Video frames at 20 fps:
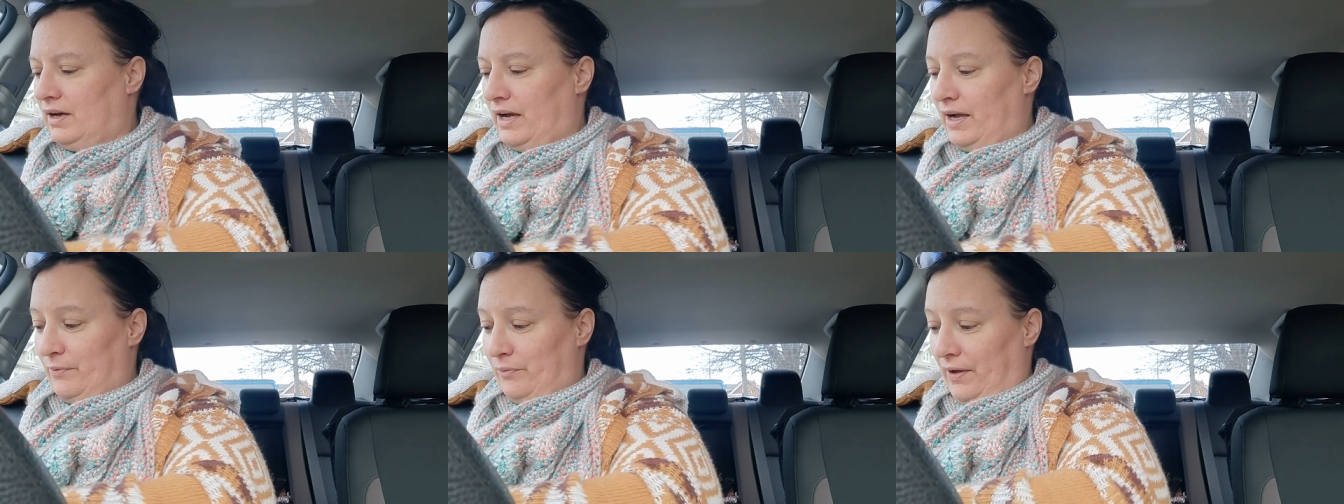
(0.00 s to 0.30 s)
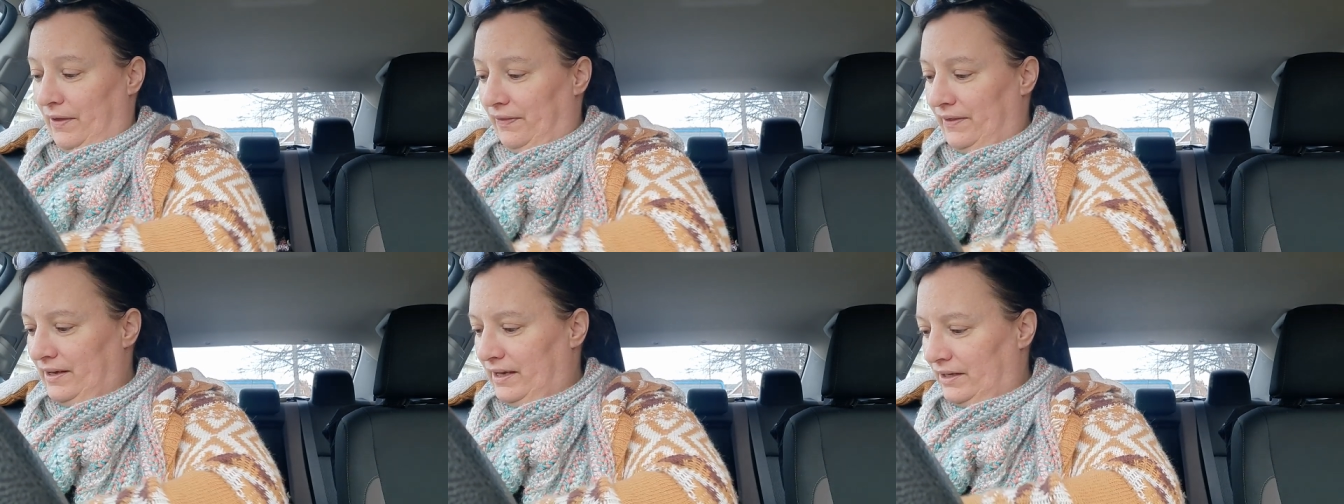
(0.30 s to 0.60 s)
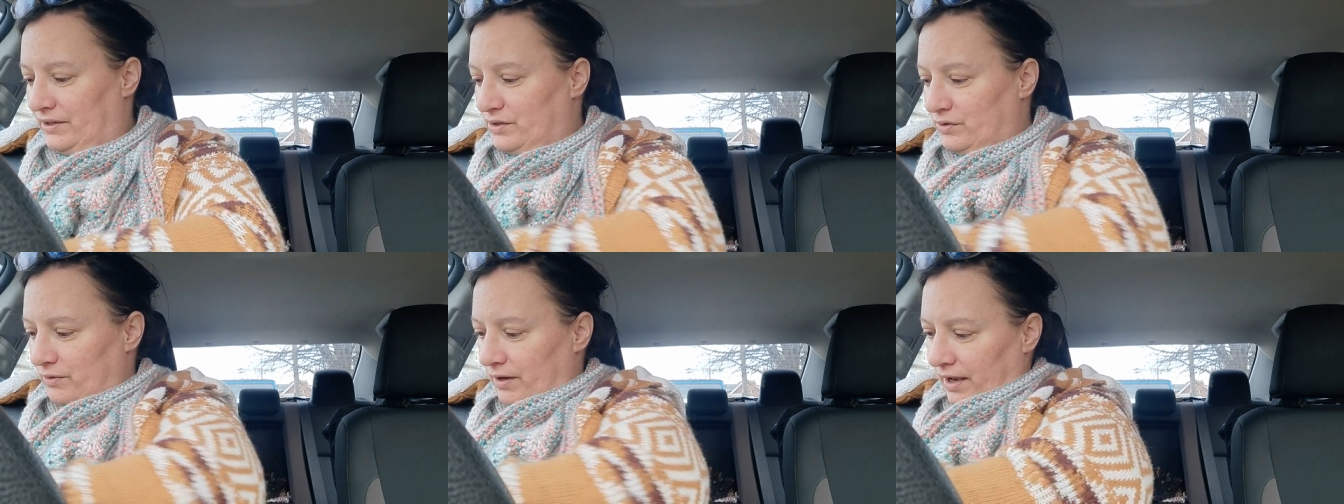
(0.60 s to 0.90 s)
I think
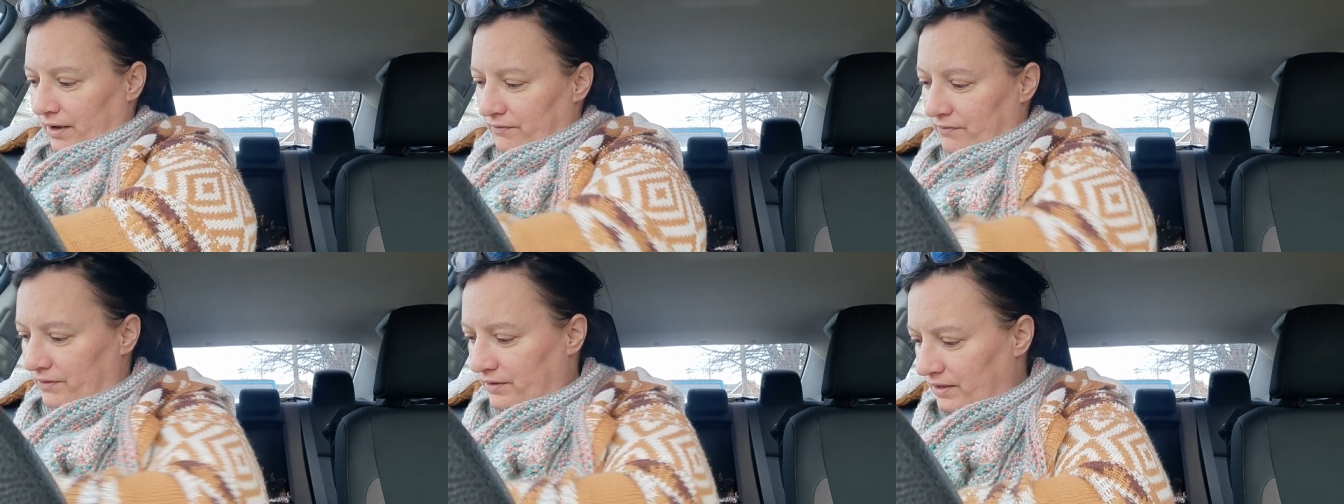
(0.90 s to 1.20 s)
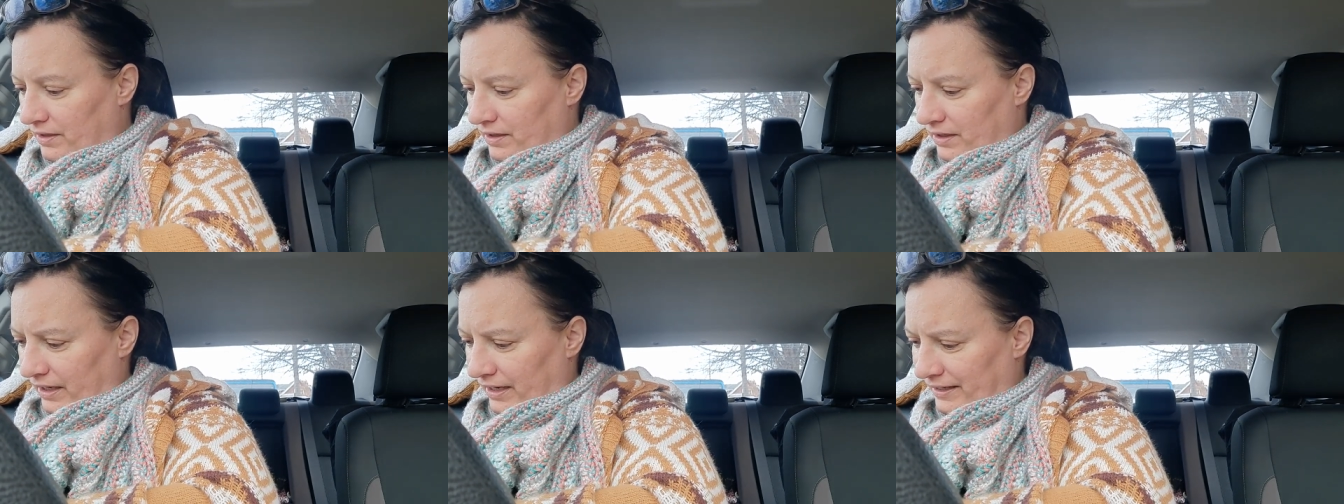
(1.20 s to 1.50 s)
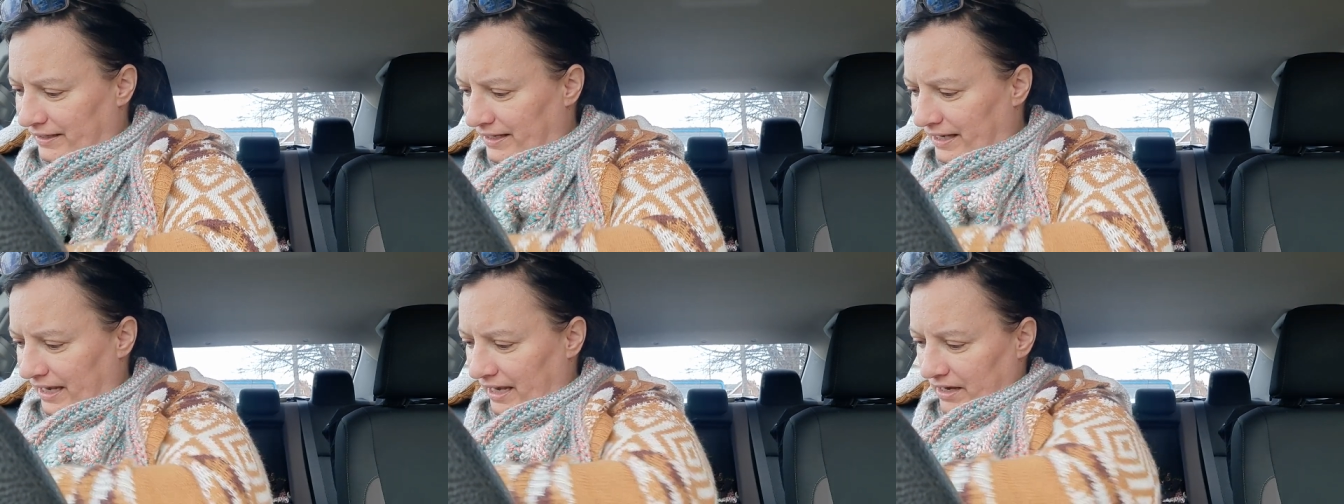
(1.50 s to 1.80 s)
I do have a
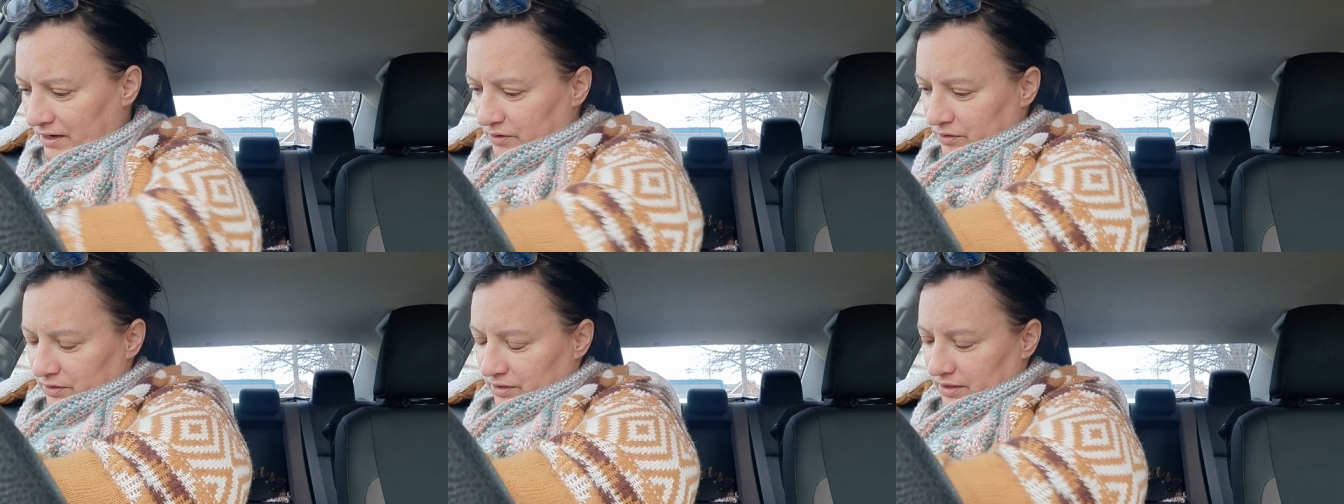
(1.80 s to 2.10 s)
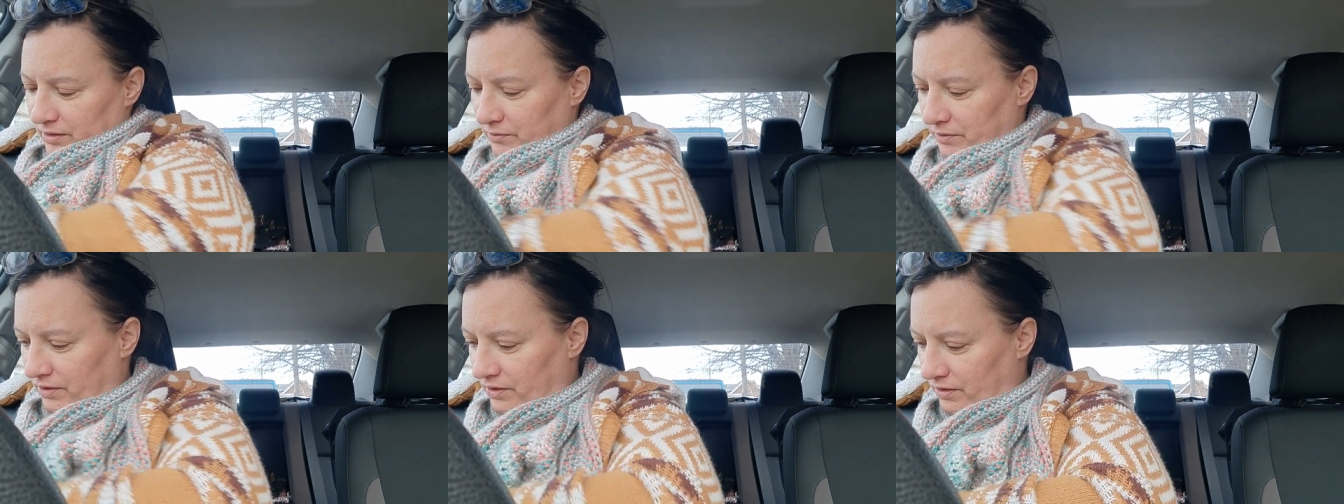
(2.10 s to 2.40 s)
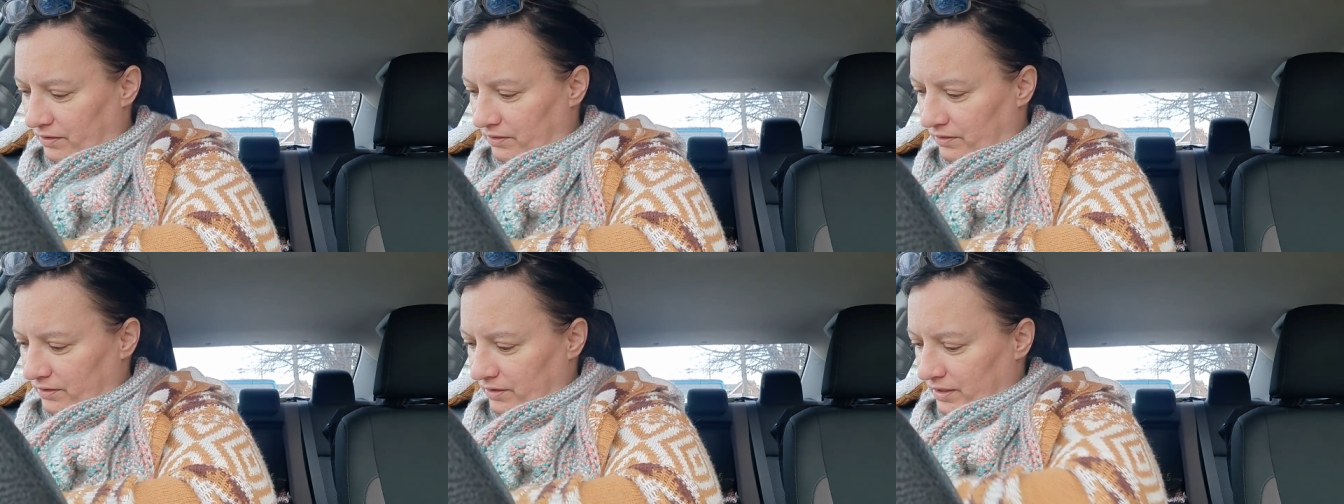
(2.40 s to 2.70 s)
K hook in
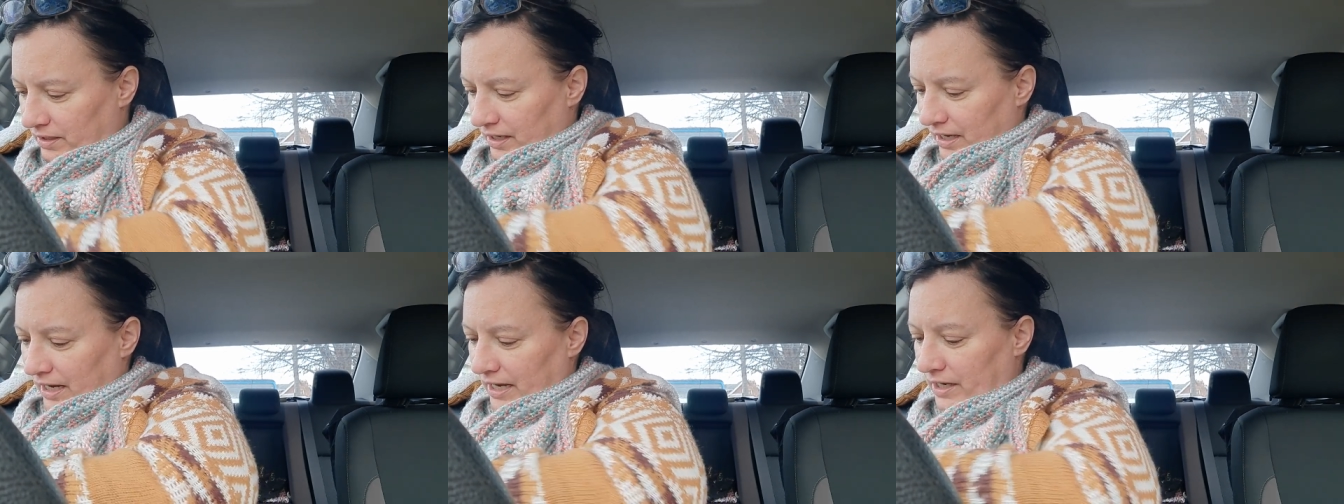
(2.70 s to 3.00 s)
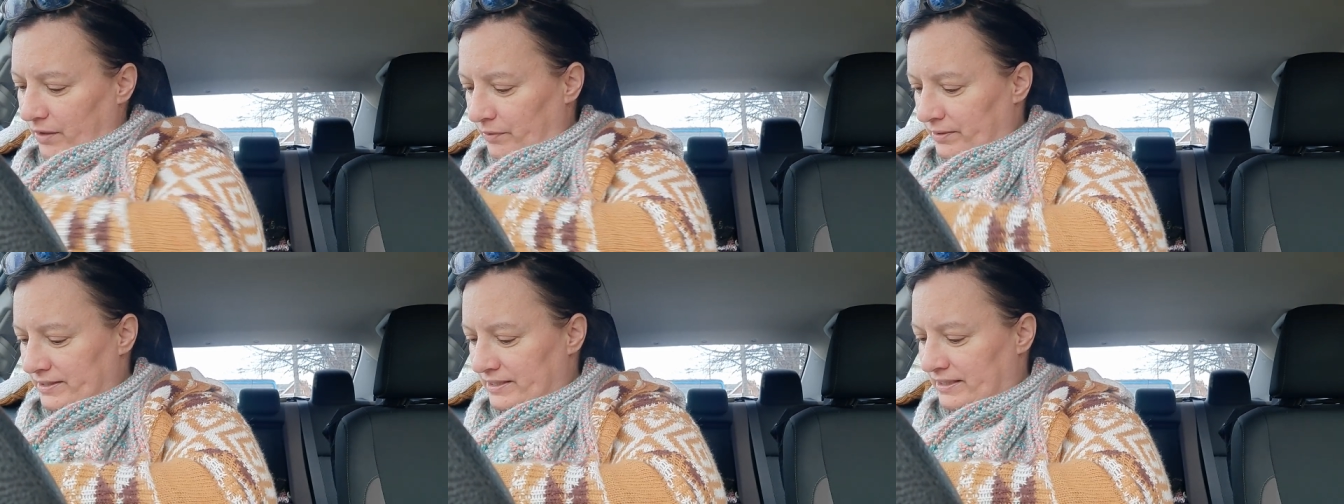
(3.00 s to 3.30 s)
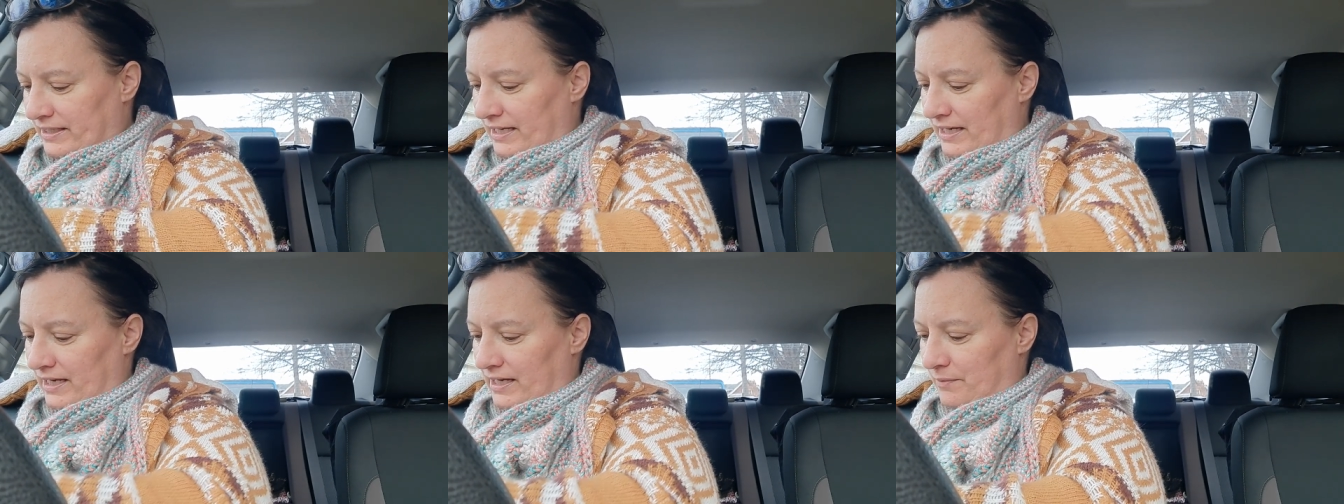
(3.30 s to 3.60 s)
here. I always
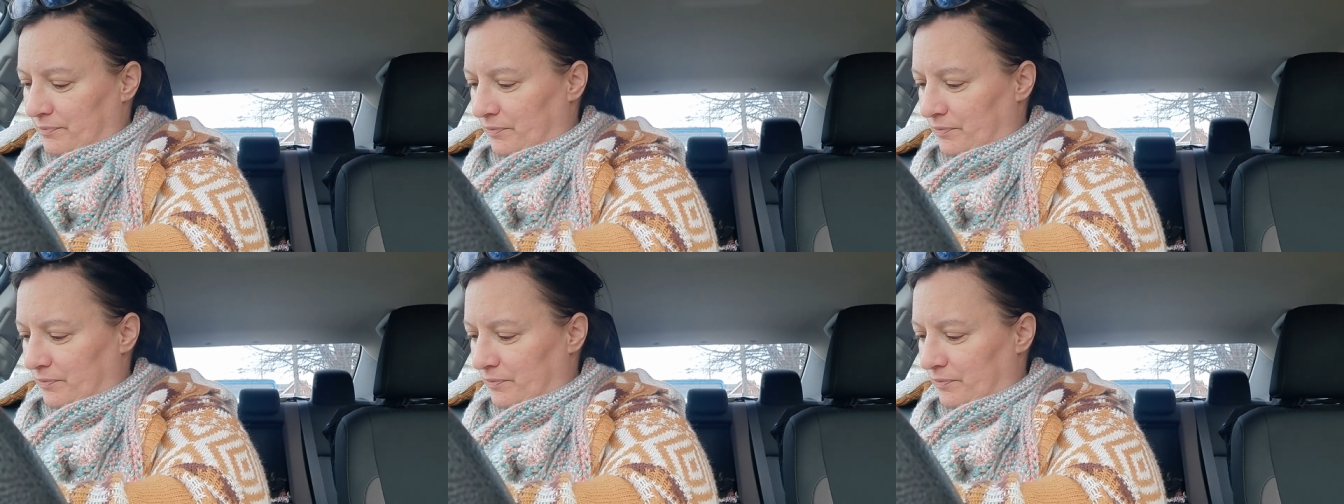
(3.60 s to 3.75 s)
keep,